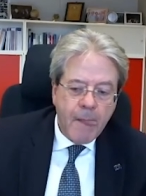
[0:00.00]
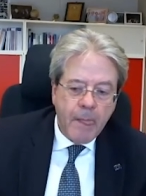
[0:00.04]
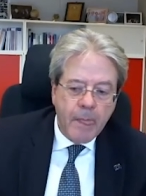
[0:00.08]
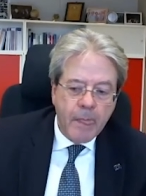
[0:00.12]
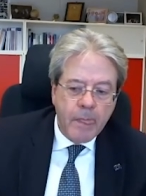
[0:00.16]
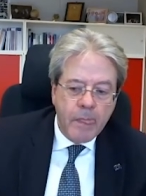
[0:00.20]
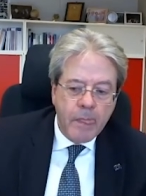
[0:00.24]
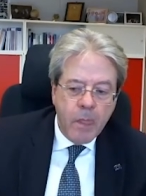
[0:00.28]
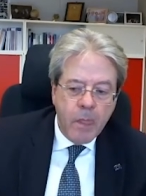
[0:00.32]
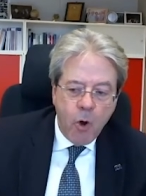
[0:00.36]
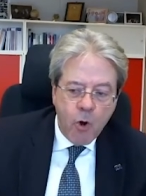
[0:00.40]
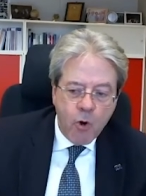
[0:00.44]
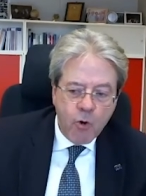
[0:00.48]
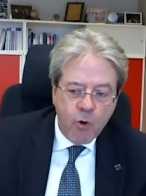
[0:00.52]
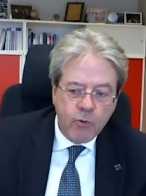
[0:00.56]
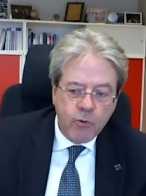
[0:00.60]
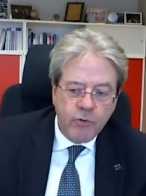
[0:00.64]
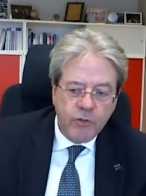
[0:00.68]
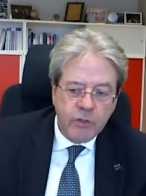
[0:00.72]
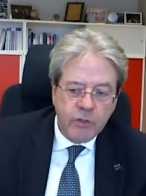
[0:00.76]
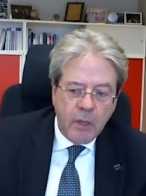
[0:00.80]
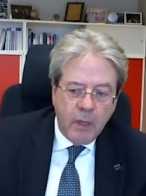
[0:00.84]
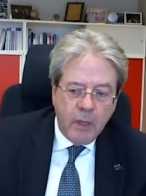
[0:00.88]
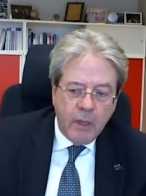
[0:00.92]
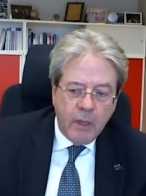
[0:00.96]

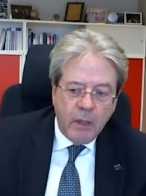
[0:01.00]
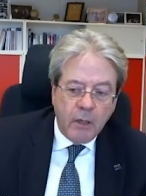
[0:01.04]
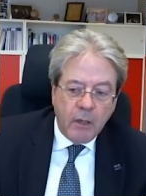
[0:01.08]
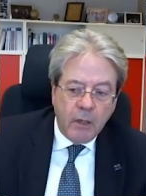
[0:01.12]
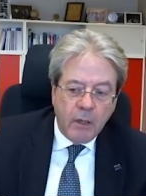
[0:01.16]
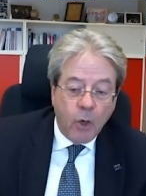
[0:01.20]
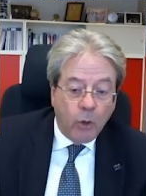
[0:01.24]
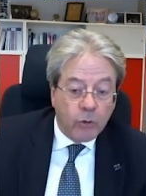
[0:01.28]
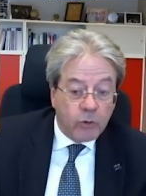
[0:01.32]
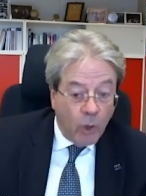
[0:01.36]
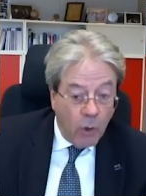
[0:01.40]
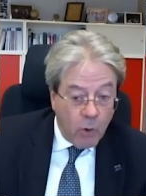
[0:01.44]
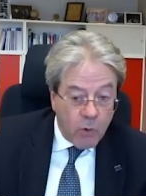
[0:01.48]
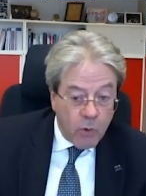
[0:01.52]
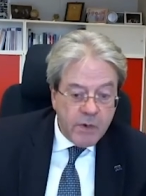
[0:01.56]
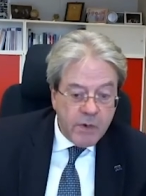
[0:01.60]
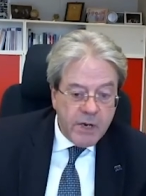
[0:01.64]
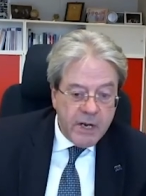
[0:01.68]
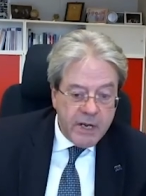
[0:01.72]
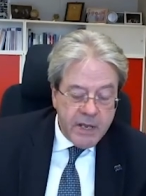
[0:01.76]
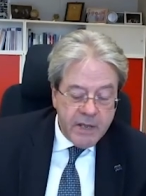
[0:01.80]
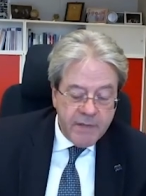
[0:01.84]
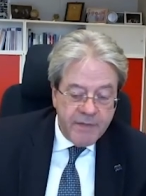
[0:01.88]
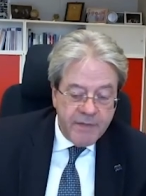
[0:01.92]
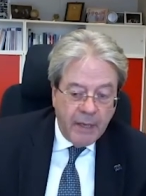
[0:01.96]
knows not
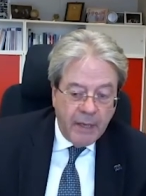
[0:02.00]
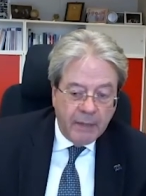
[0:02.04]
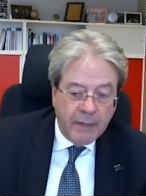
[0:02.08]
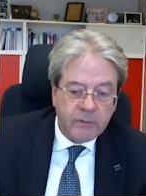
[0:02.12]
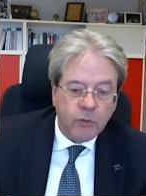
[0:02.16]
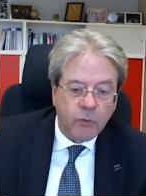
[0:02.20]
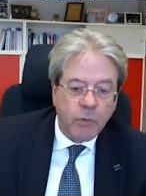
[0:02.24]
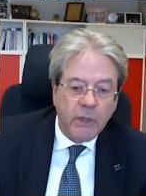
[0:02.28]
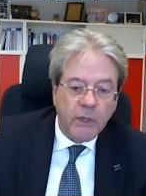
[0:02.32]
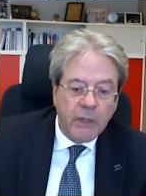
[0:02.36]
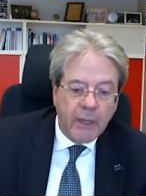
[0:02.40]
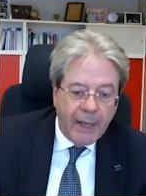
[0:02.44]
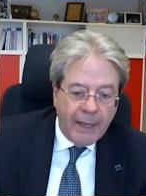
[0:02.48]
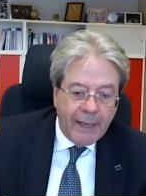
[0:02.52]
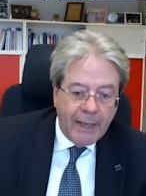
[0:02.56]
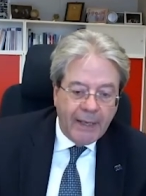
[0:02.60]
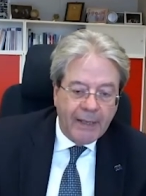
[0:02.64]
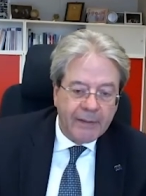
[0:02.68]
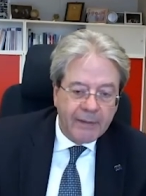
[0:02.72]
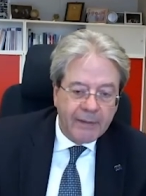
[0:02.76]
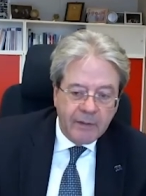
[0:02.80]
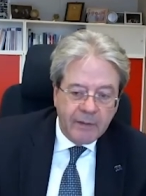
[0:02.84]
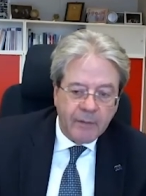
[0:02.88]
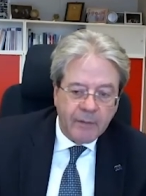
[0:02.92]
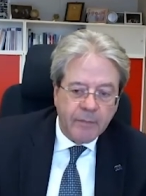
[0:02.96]
only that we
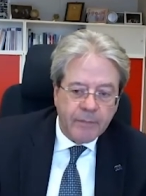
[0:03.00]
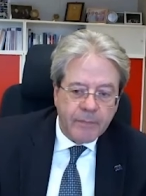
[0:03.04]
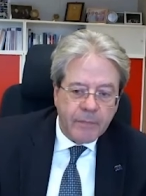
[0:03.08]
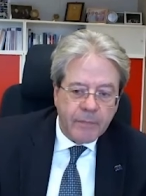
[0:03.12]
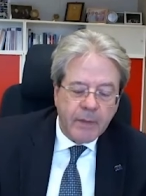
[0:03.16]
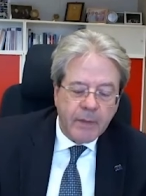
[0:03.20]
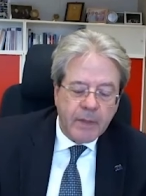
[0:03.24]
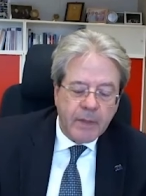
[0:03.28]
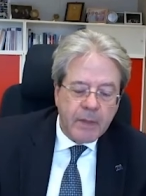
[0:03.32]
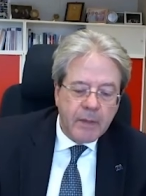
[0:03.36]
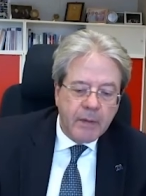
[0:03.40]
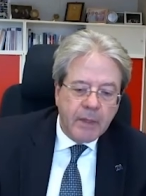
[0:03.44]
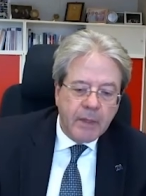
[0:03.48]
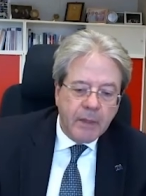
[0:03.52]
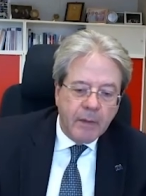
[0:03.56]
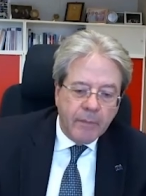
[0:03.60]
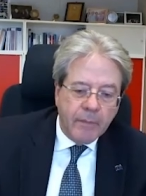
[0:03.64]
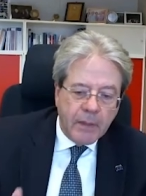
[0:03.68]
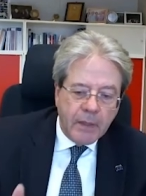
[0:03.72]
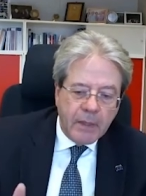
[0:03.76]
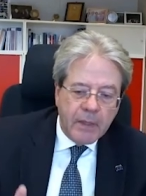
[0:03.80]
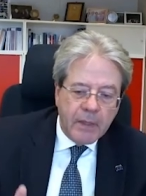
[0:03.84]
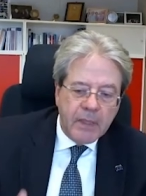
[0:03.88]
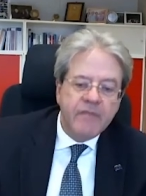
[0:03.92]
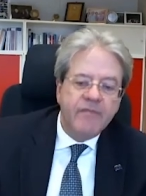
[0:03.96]
had,
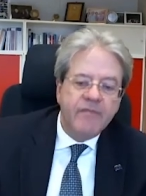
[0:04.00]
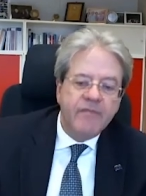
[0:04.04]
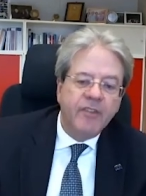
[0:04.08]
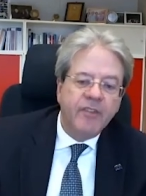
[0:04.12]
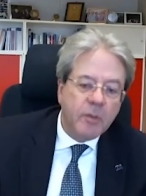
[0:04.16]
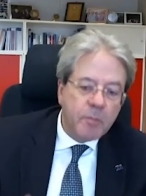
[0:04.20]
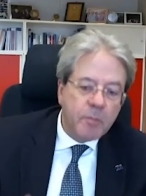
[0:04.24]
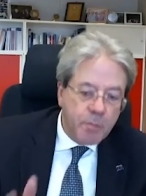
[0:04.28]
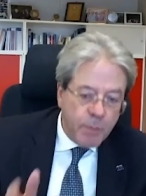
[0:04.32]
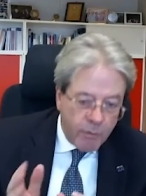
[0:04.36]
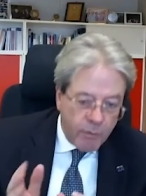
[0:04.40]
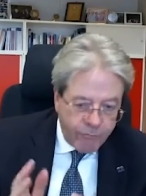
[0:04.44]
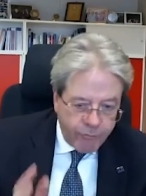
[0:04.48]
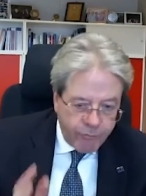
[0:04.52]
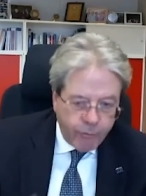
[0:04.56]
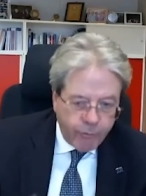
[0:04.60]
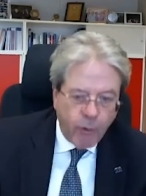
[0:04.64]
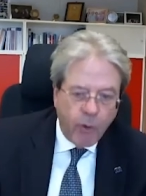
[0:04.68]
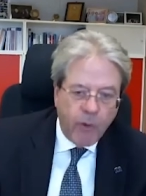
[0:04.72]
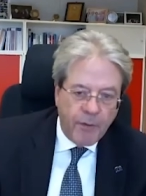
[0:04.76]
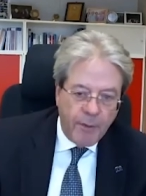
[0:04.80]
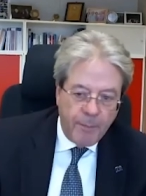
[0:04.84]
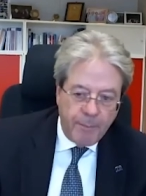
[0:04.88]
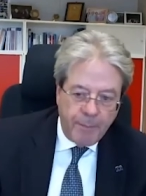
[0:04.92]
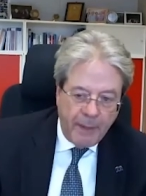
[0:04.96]
even
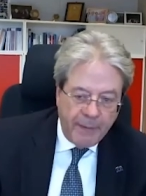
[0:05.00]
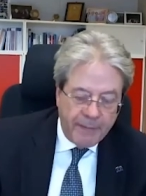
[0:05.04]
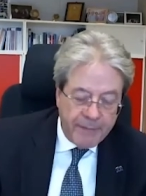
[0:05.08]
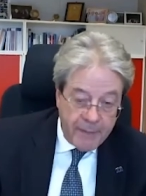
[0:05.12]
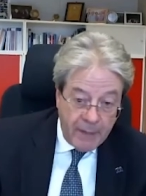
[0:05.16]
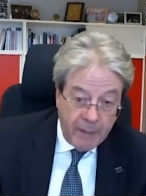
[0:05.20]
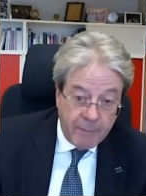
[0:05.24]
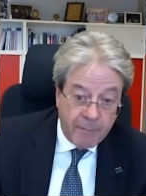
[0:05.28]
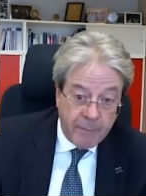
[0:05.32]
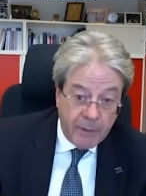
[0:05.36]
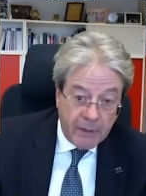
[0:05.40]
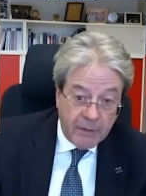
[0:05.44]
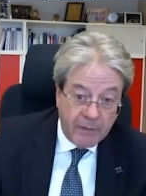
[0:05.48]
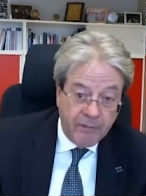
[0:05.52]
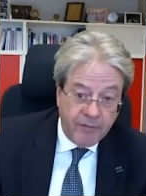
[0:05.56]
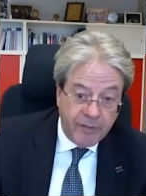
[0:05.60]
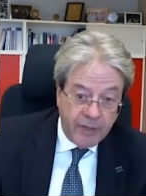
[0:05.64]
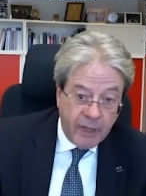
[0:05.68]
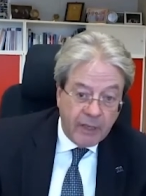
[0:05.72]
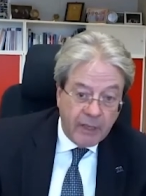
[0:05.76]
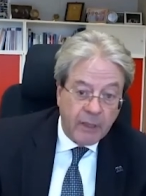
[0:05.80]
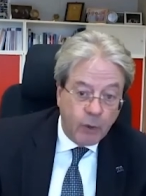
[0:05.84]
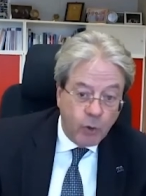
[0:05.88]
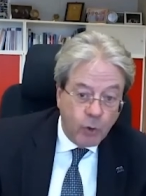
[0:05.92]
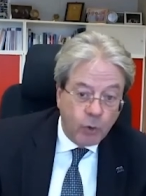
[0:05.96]
before the pandemic,
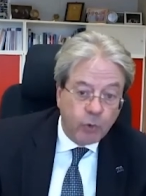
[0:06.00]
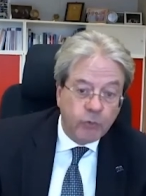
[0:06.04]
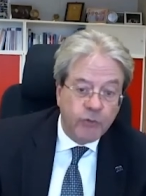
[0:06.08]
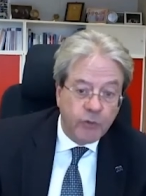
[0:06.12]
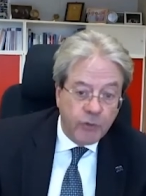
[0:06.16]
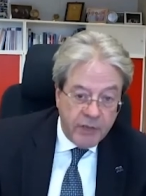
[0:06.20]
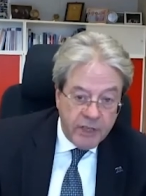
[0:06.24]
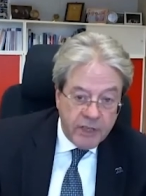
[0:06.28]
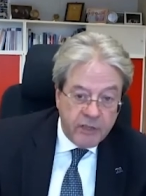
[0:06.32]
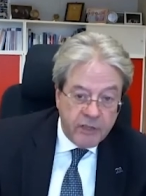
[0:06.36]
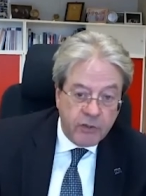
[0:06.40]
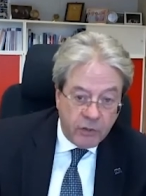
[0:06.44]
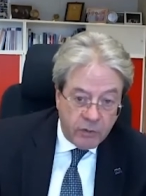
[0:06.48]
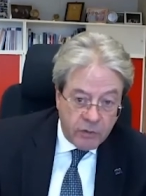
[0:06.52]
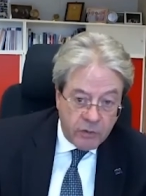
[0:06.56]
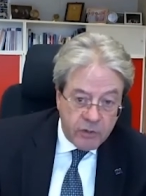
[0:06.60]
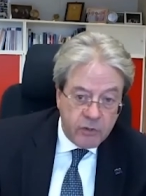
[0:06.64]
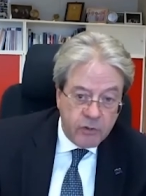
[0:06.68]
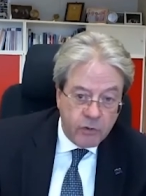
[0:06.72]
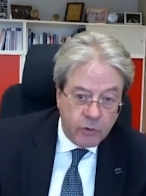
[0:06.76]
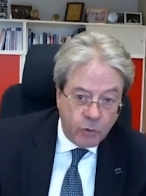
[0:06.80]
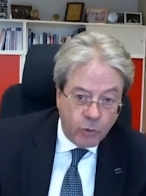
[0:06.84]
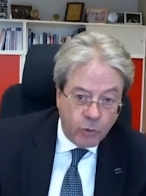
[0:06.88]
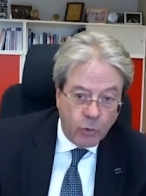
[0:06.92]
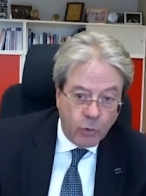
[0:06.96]
very good
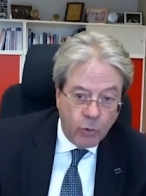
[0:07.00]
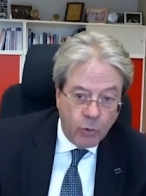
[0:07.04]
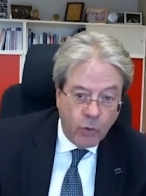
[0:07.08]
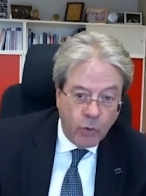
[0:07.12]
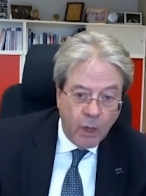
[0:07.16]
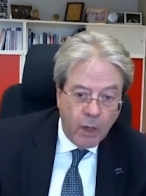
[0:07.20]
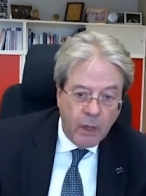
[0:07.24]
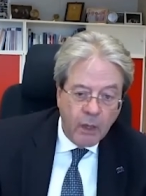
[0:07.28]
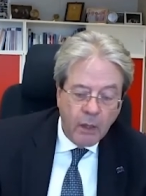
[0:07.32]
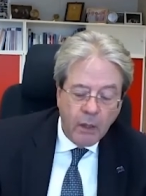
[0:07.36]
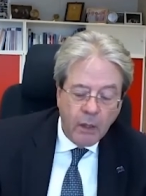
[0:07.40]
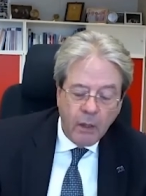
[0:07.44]
reasons to